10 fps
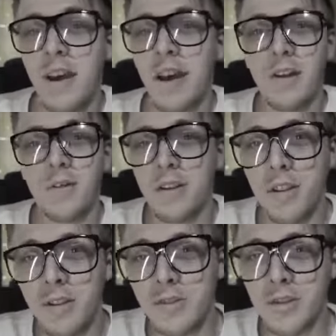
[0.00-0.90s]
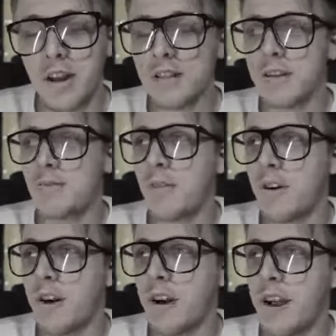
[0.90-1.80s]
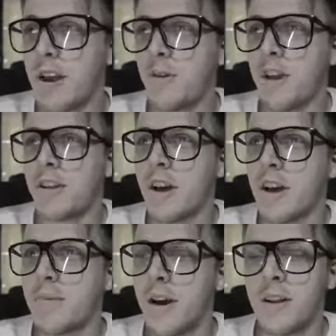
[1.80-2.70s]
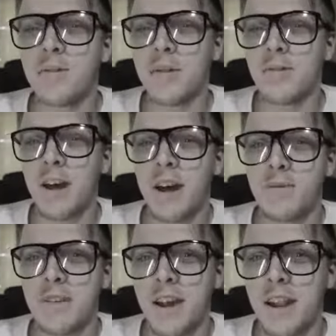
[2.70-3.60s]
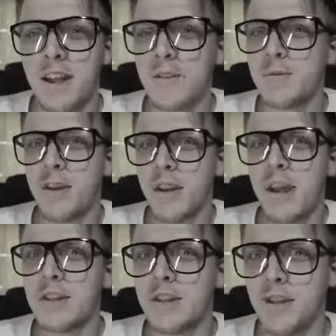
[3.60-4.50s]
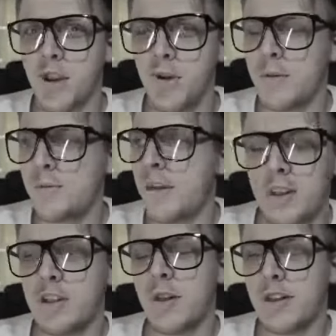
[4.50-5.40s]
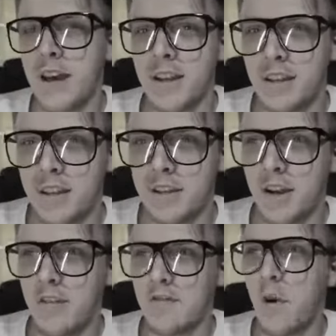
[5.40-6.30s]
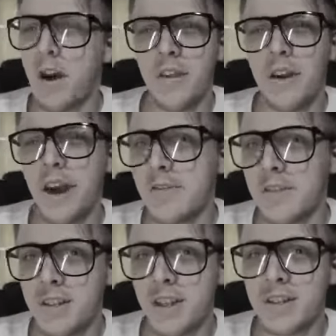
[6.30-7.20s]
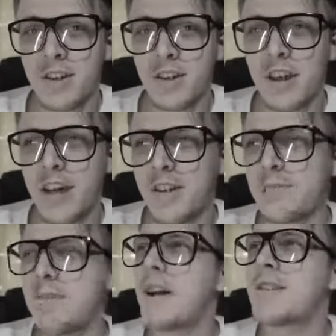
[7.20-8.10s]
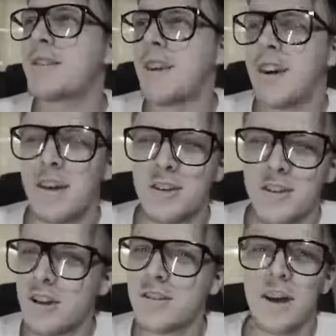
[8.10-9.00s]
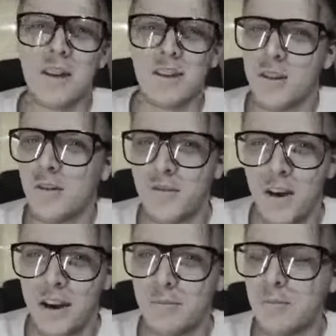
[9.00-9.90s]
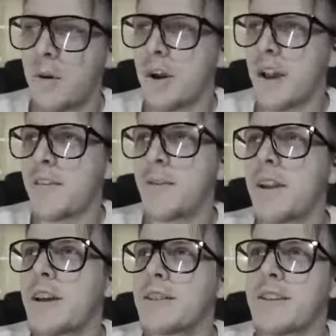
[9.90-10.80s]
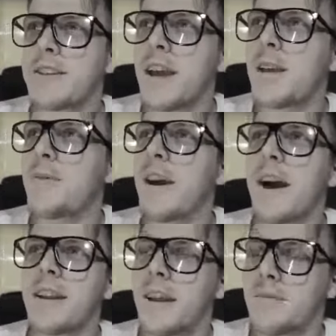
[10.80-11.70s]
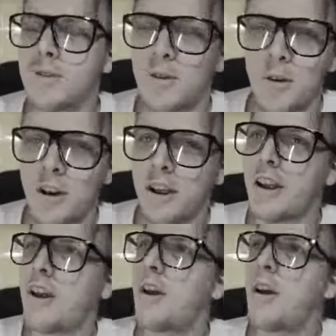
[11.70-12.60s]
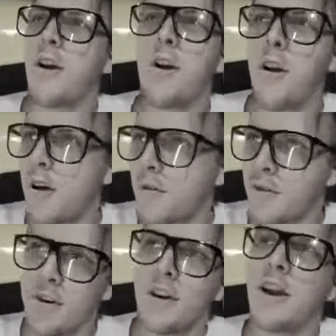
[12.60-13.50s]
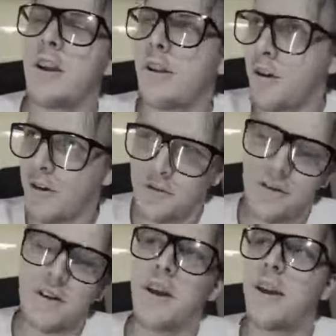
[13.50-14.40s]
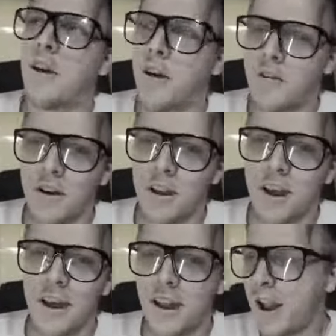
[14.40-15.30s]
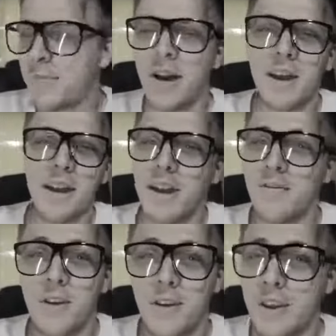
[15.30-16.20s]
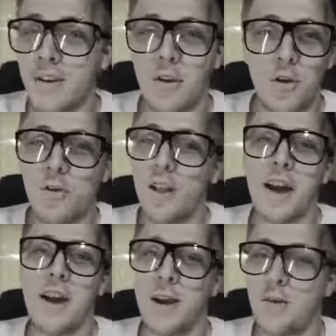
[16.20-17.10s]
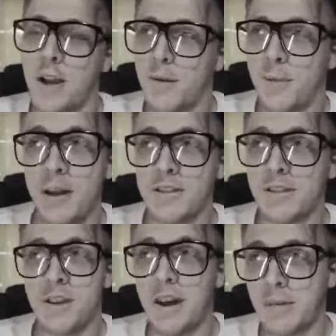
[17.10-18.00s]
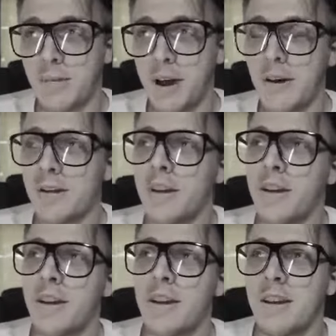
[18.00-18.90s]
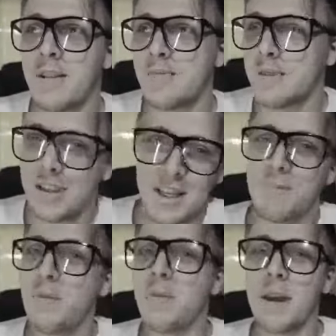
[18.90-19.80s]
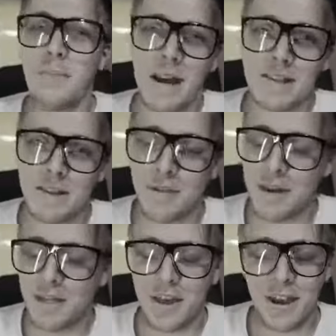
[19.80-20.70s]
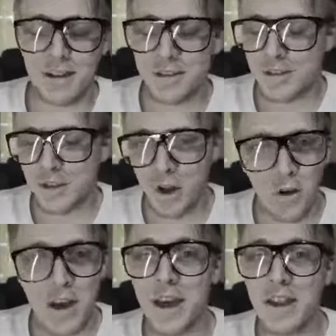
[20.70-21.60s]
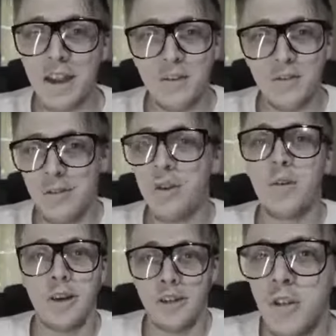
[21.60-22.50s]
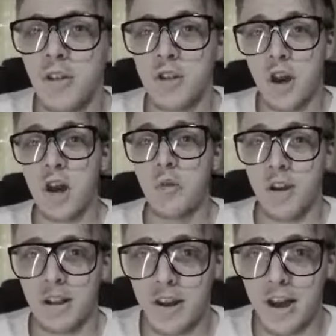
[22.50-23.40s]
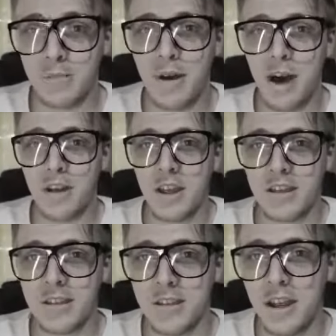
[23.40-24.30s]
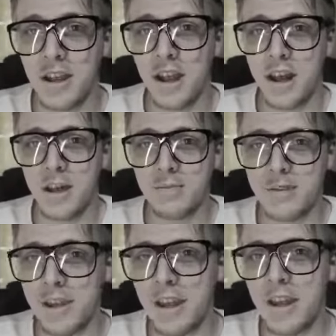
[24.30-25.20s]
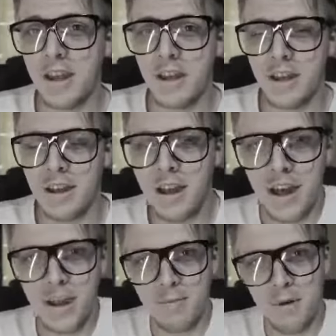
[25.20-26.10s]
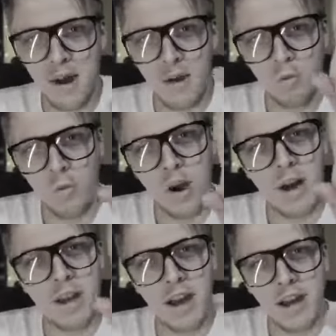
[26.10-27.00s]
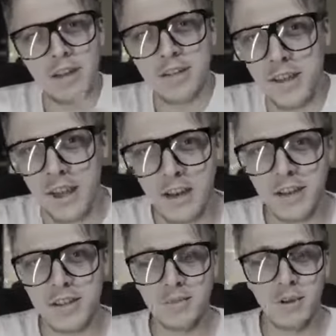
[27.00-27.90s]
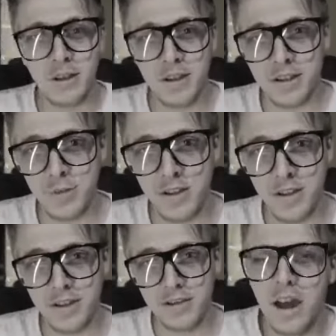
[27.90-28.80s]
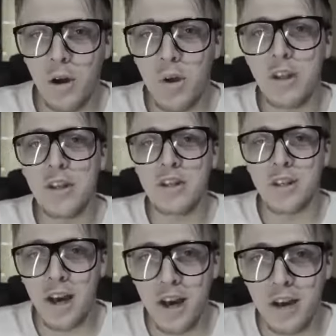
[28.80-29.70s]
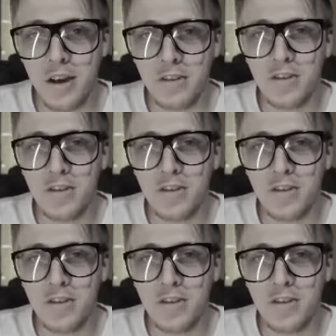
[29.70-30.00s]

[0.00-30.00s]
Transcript: I don't really do drugs anymore, and when I talk about them sometimes it kind of gives me an itch to do them. So I tend to just avoid the conversation altogether, and plus, drug talk is so fucking boring. Everyone has the same goddamn story over and over and over again. And I'm not going to give you any new light on what I'm about to talk about. But since people keep asking me, I thought I'd just go ahead and do it. The drug we're going to talk about is DMT and my one isolated experience with it. I went to Chicago